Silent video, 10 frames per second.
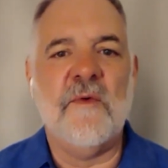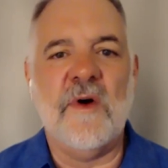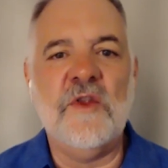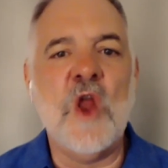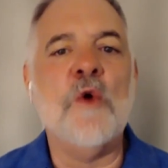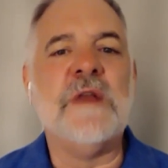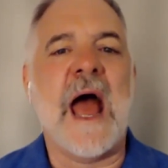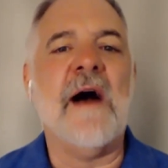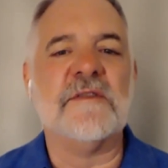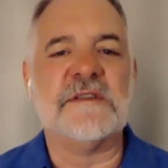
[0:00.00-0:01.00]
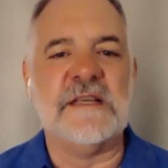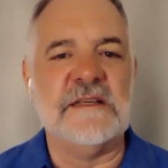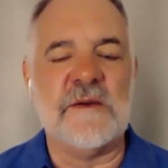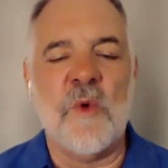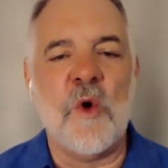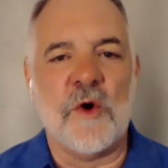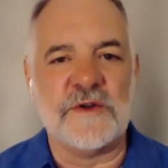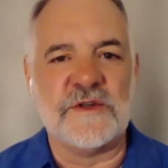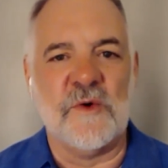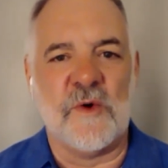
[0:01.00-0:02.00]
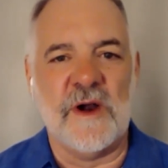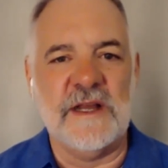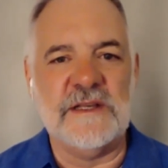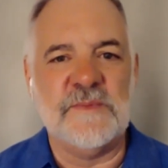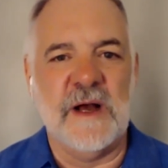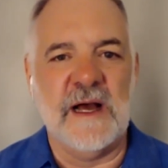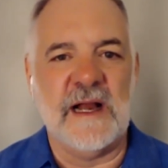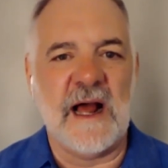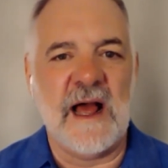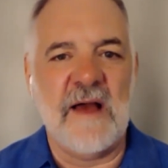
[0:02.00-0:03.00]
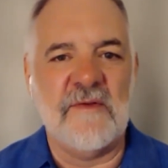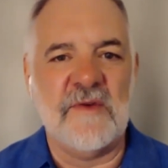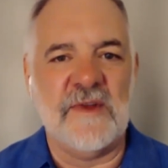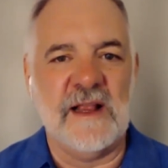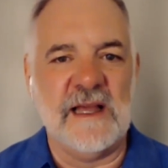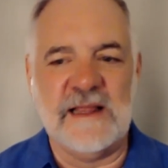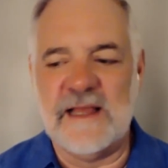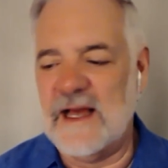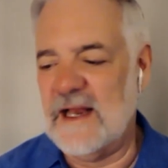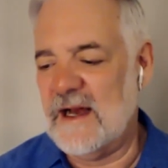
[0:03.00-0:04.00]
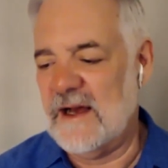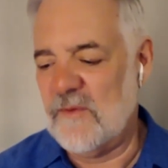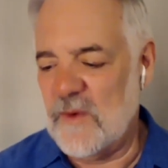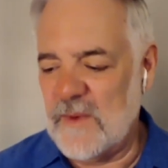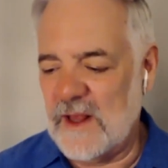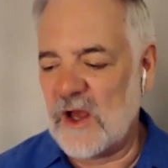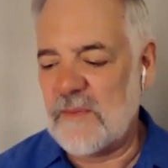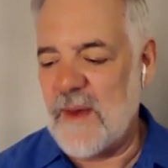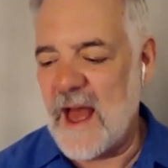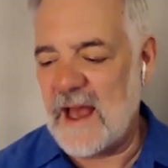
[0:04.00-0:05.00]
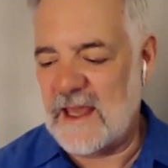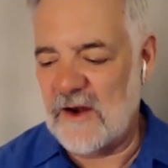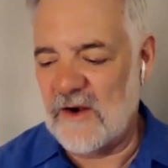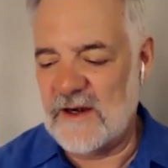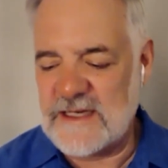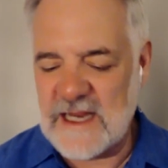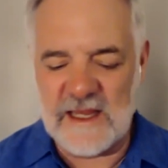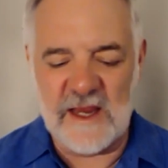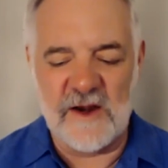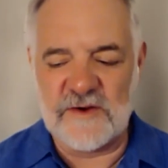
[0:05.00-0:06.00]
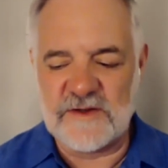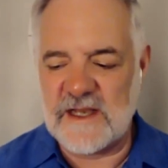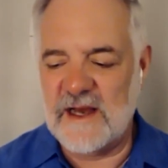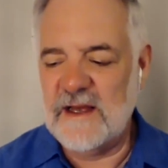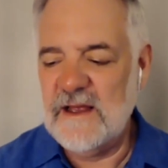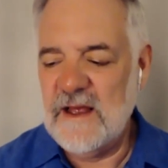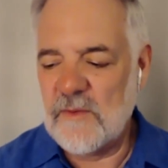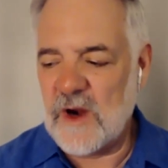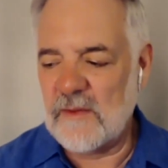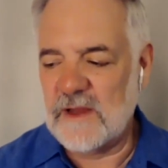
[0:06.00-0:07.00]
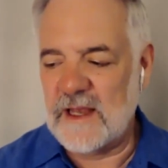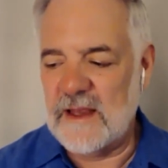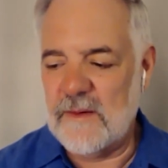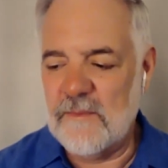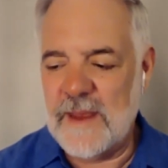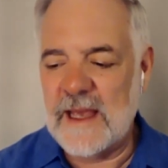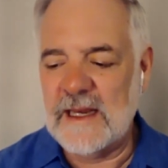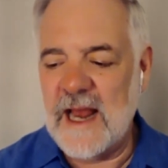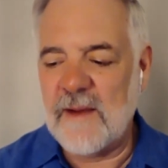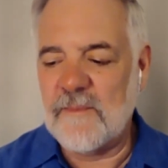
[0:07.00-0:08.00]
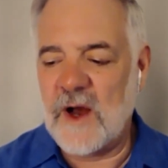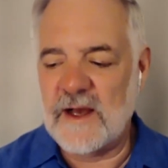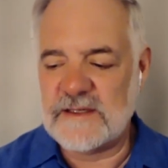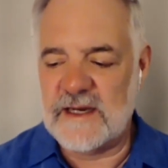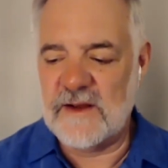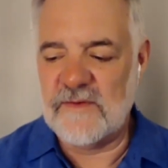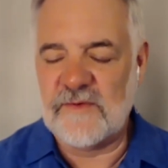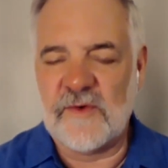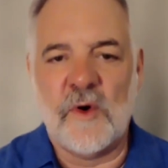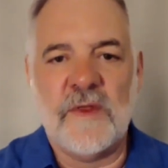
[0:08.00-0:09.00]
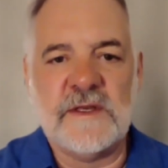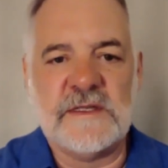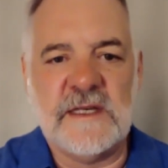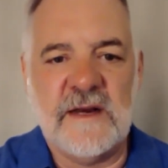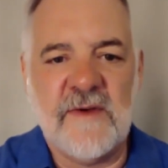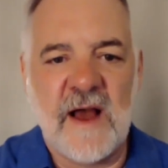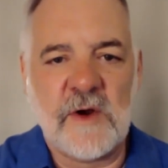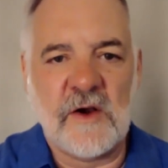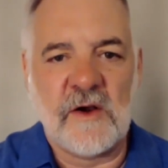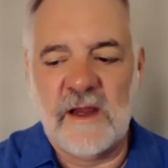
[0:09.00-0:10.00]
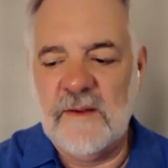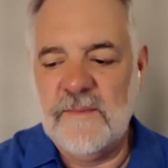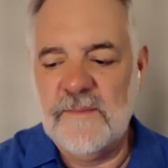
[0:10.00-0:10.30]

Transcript: no doubt see some horror stories, but I have a feeling that when we look back here in 10 years, probably be a net positive for the city of Albuquerque.